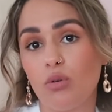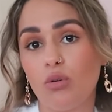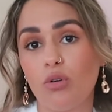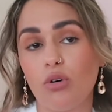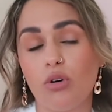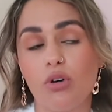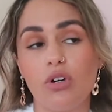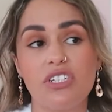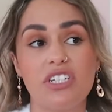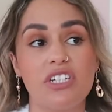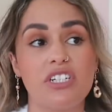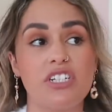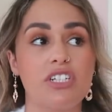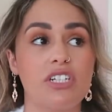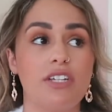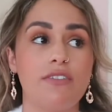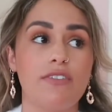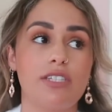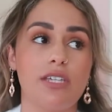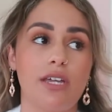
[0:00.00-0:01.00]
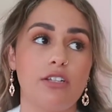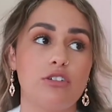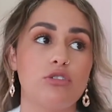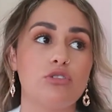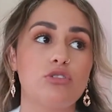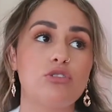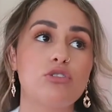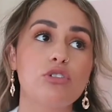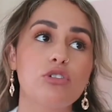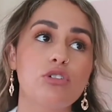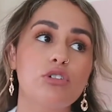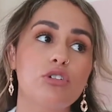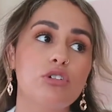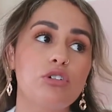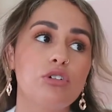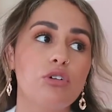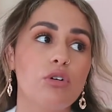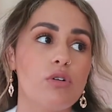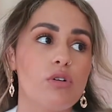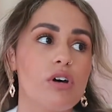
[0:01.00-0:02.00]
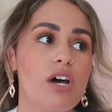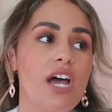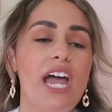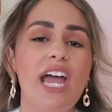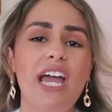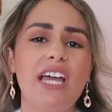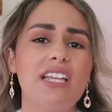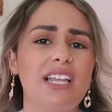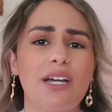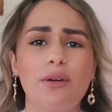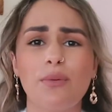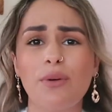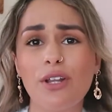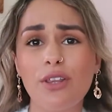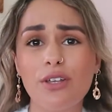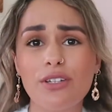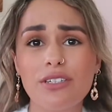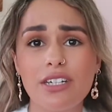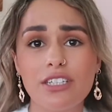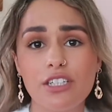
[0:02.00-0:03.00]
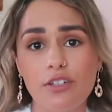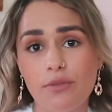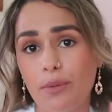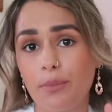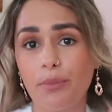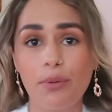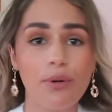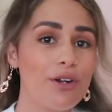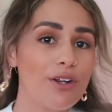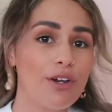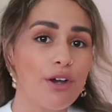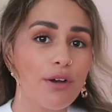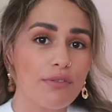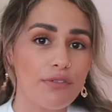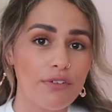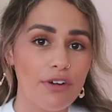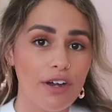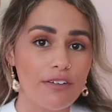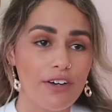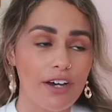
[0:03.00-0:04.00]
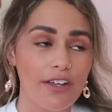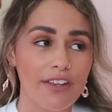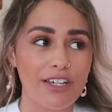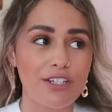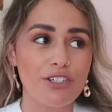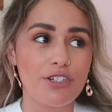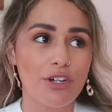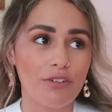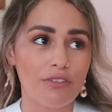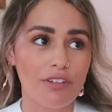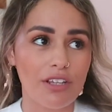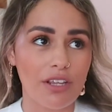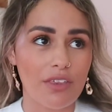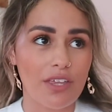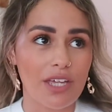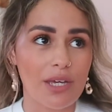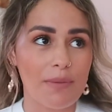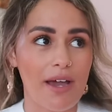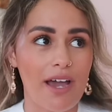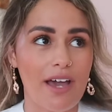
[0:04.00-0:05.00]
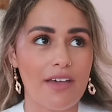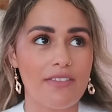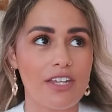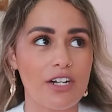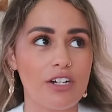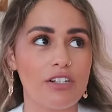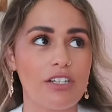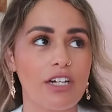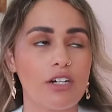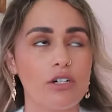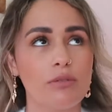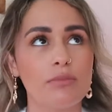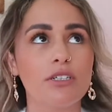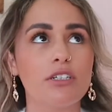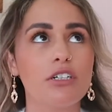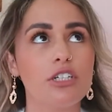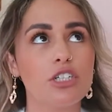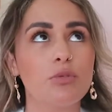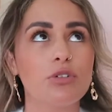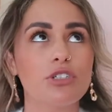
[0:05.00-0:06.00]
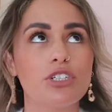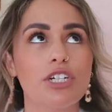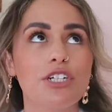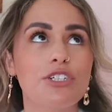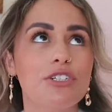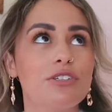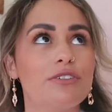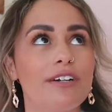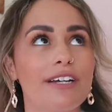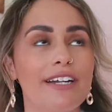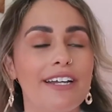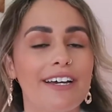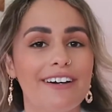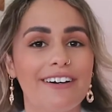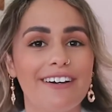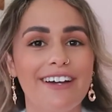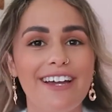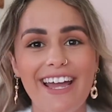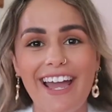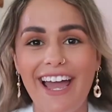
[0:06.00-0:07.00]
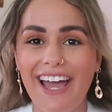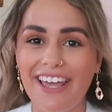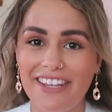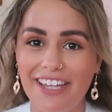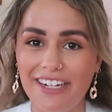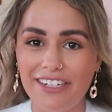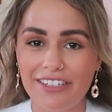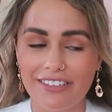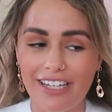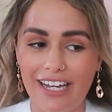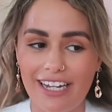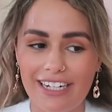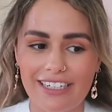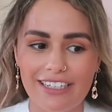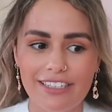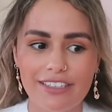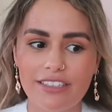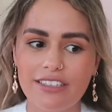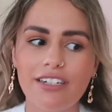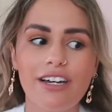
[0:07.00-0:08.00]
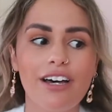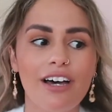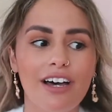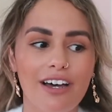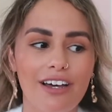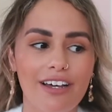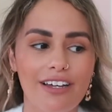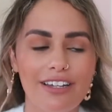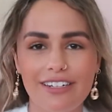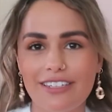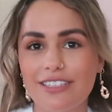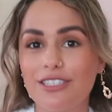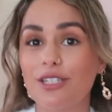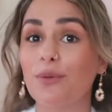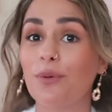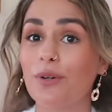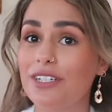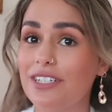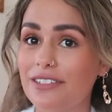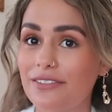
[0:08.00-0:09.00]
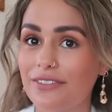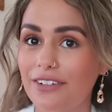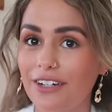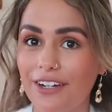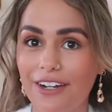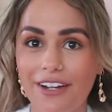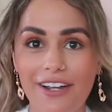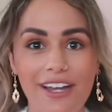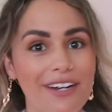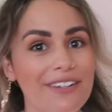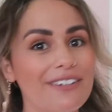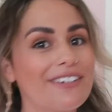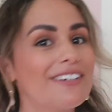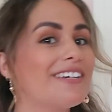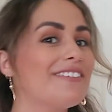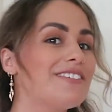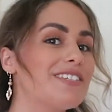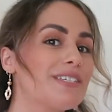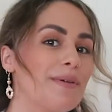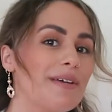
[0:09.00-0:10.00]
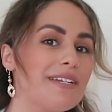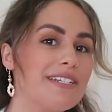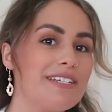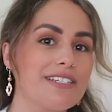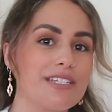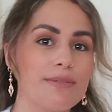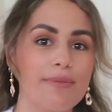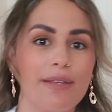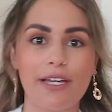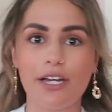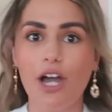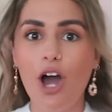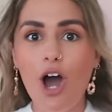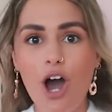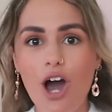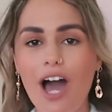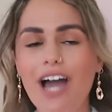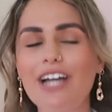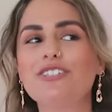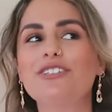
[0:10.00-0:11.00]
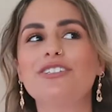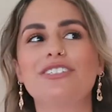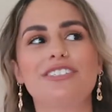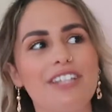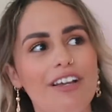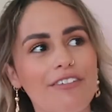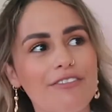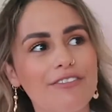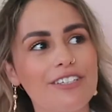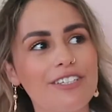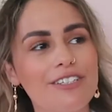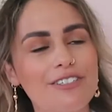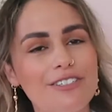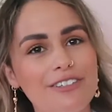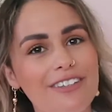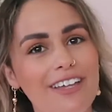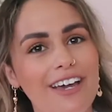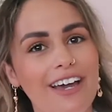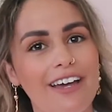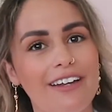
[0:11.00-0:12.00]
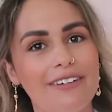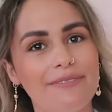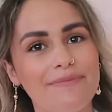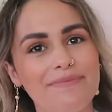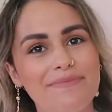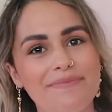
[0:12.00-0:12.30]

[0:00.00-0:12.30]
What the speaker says: or to just give you something to do, or like one of those things you've been putting off forever that you don't really think about, and then you're like, oh my gosh, what should I do right now? And then you're like, oh, so watch this video and it could give you some ideas to be like, oh, I should definitely do that.